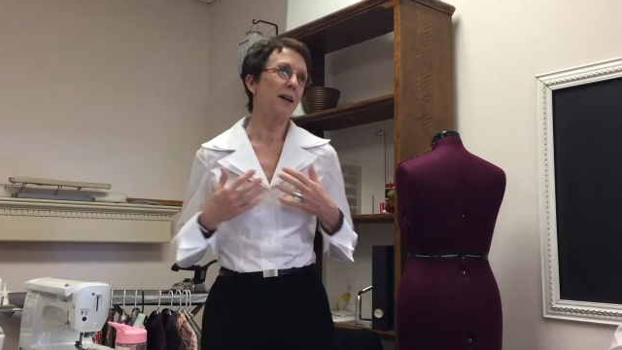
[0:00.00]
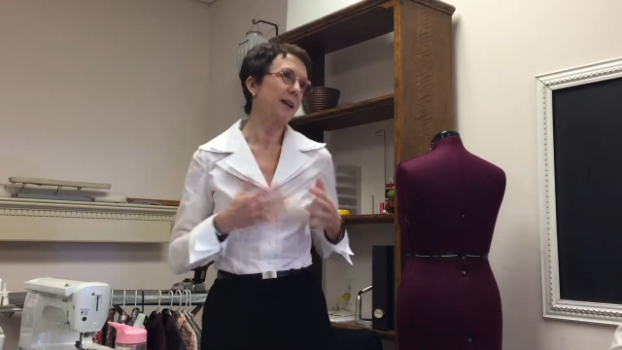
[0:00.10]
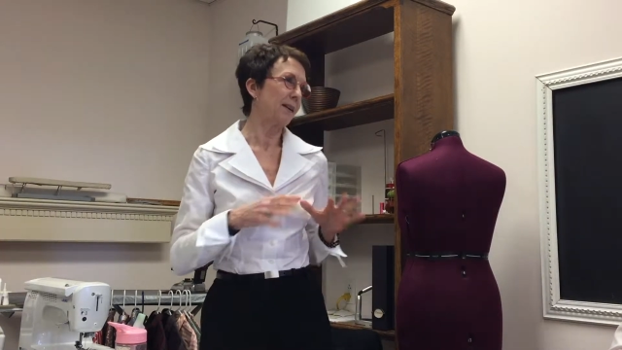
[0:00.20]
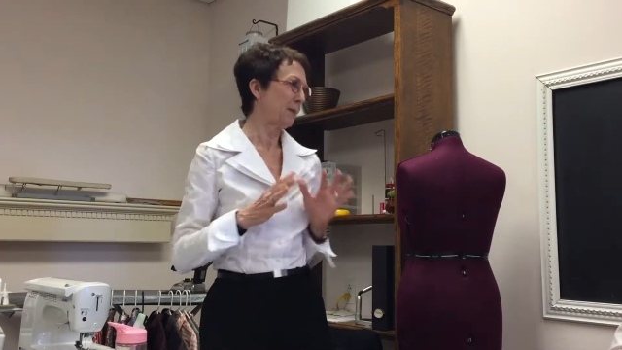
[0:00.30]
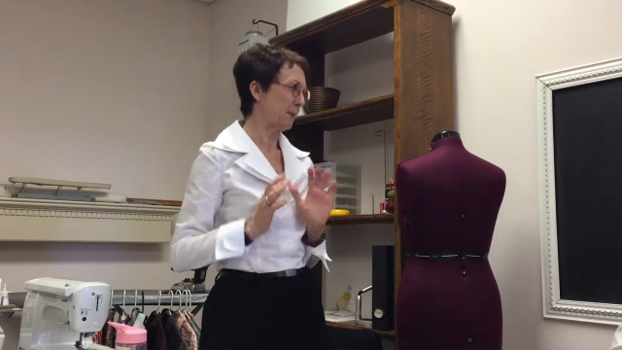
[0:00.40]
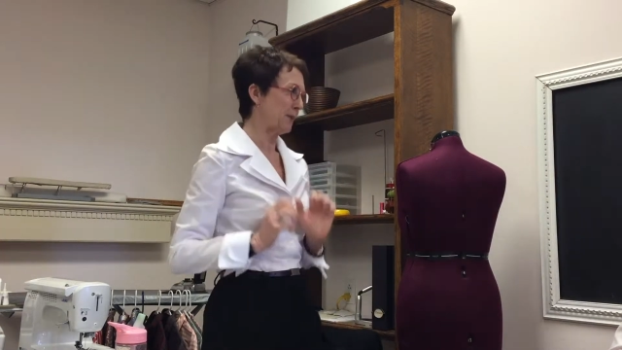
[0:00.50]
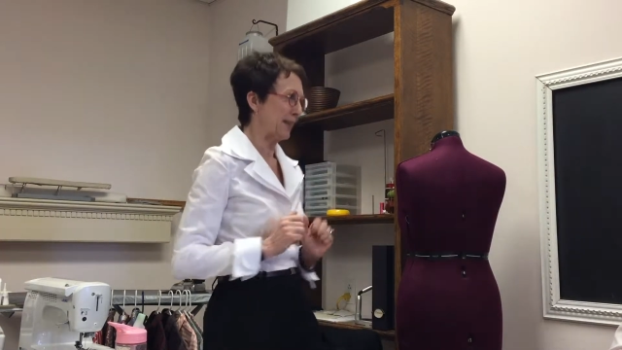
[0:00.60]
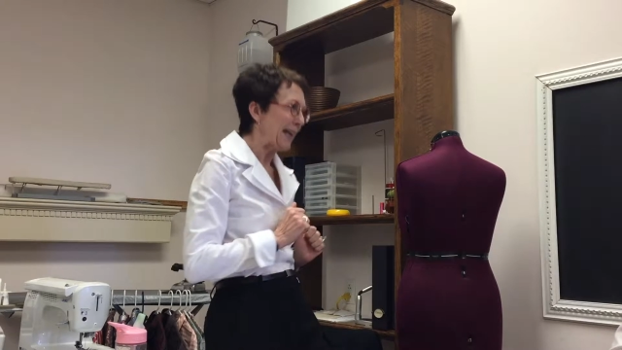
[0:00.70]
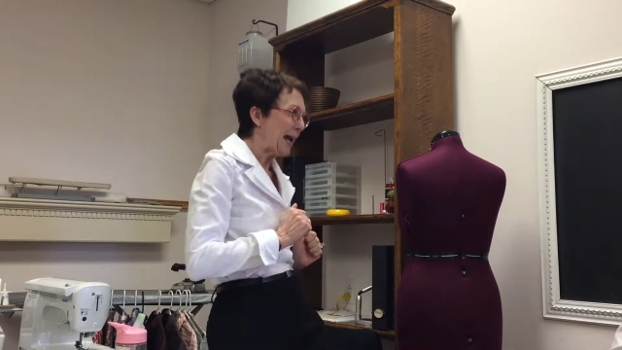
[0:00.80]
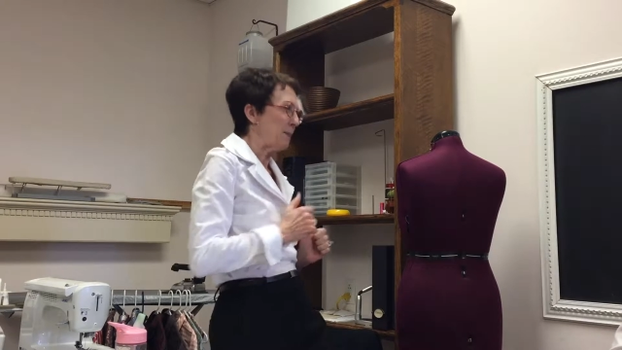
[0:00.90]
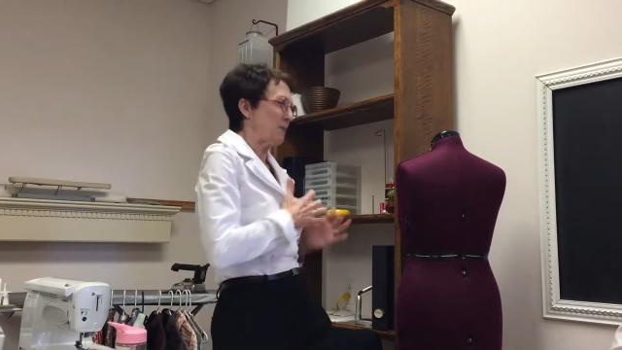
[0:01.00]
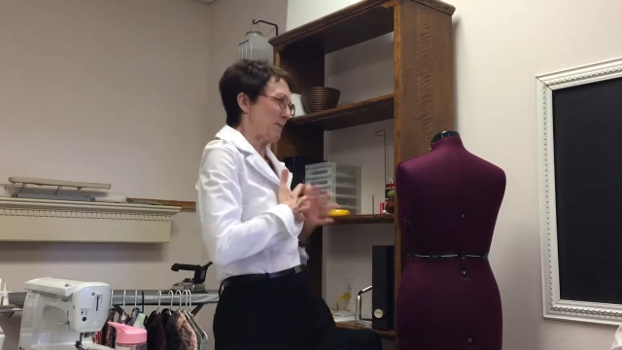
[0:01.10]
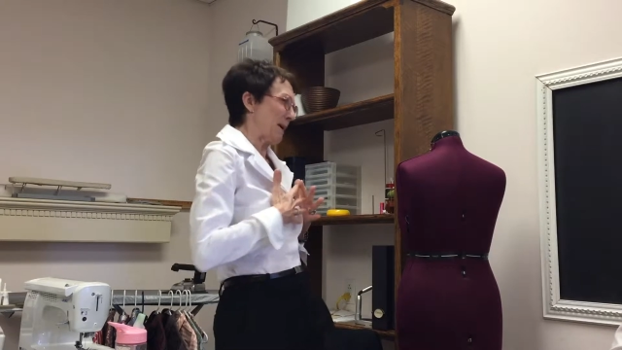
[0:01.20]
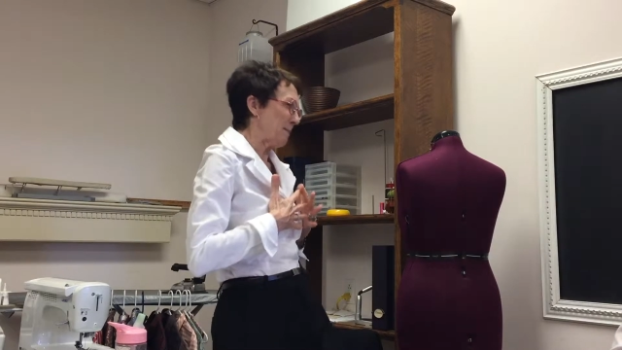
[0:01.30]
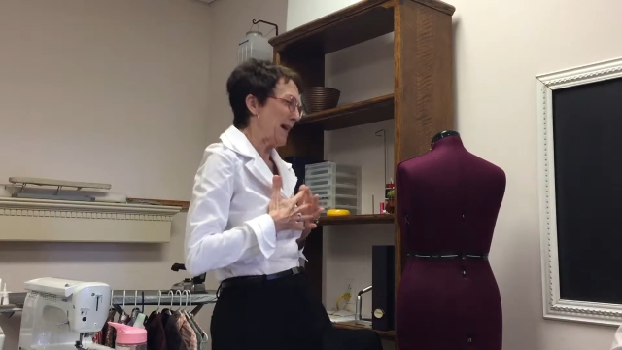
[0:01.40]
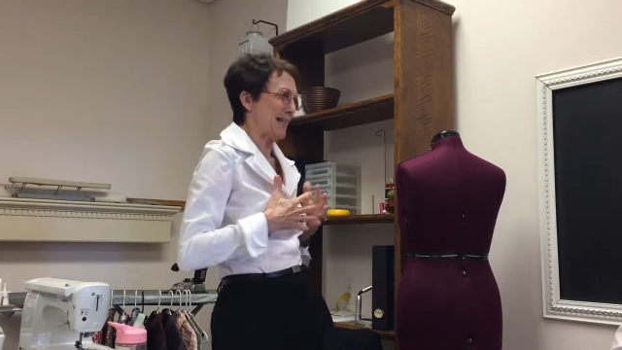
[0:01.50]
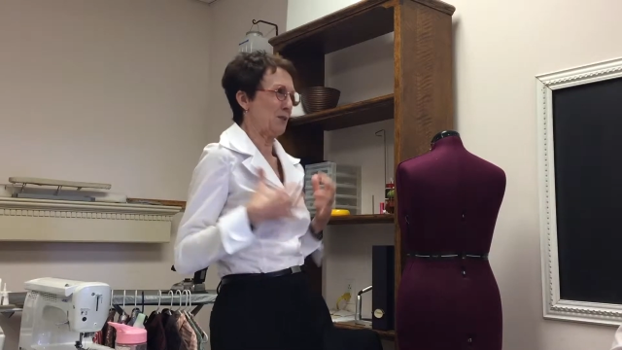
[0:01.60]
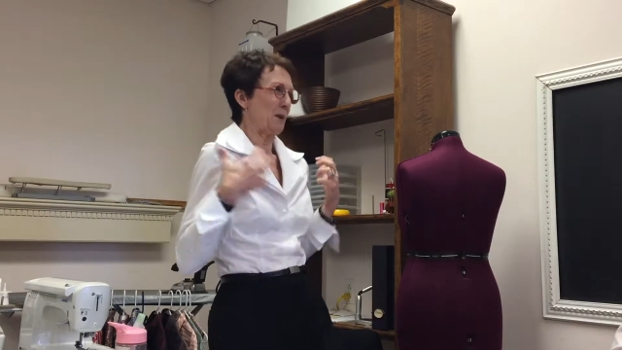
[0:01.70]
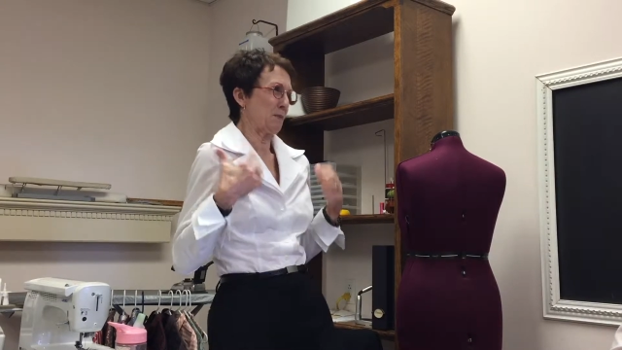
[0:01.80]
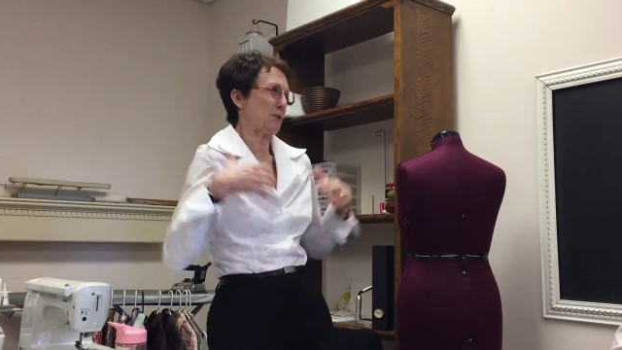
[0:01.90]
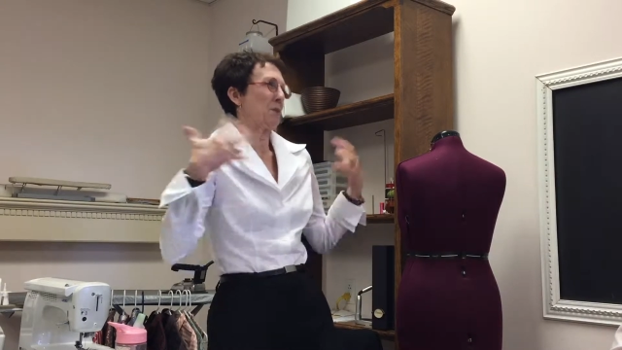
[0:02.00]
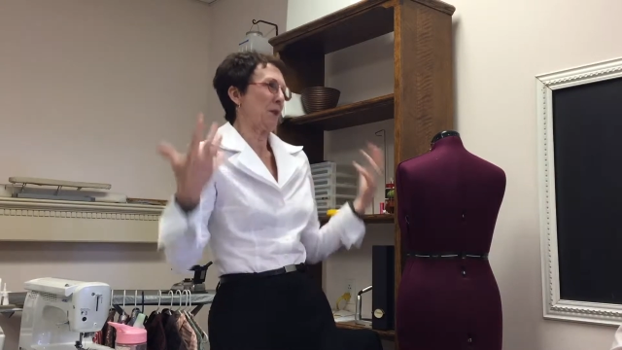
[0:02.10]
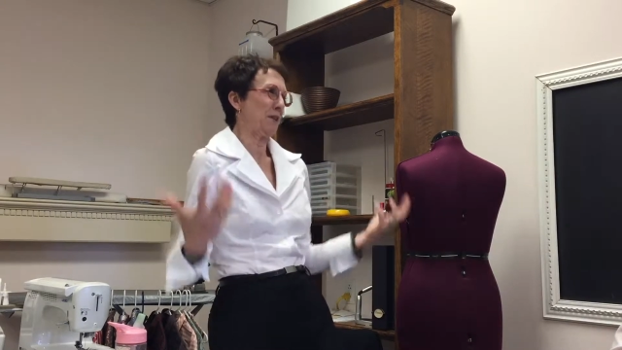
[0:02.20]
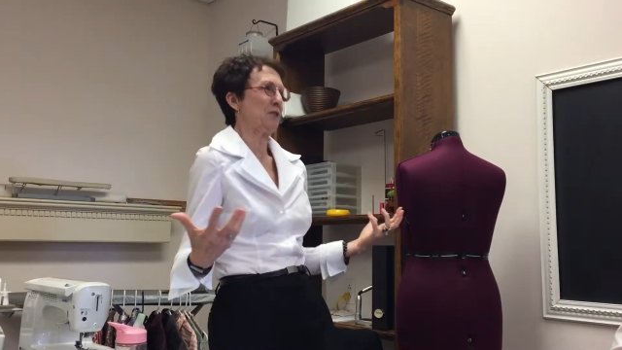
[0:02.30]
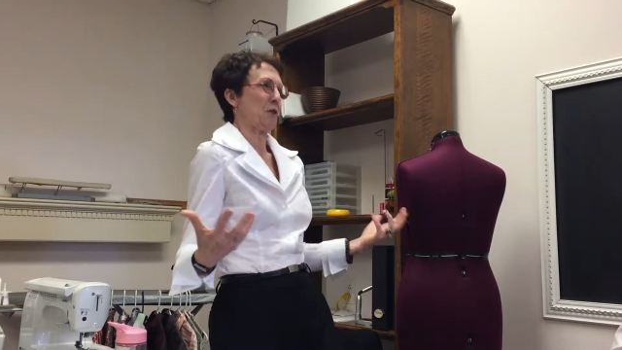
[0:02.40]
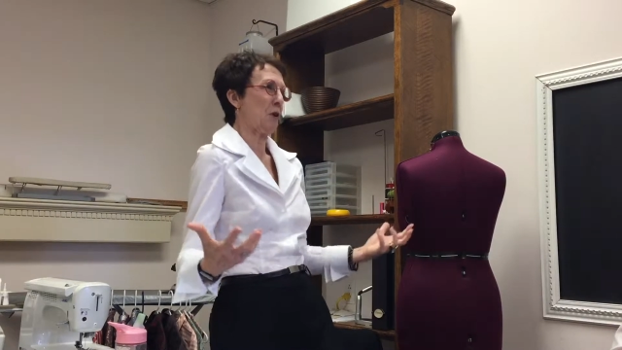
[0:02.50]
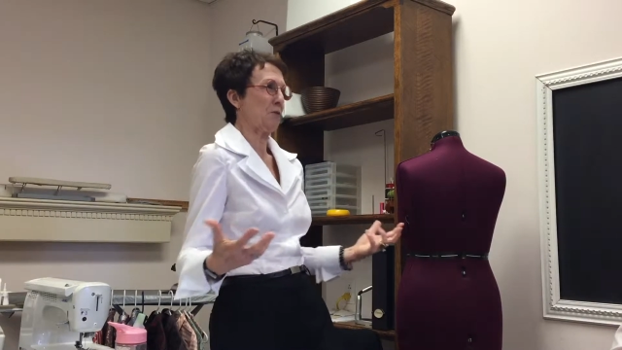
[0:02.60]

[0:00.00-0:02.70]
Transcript: well, I'm not particularly happy with my body, so I'm just going to wear these